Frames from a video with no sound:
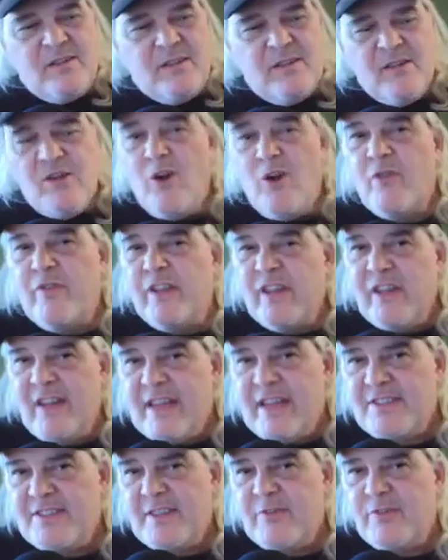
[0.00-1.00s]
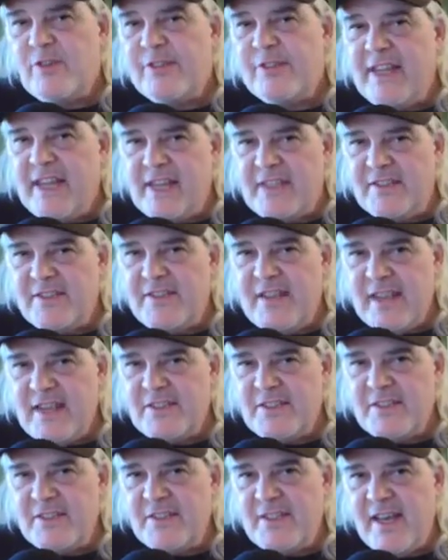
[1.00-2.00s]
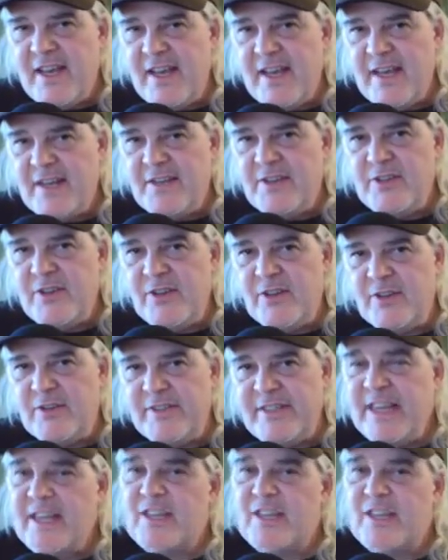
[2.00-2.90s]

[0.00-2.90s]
Over the last several days, Daz has had their Daz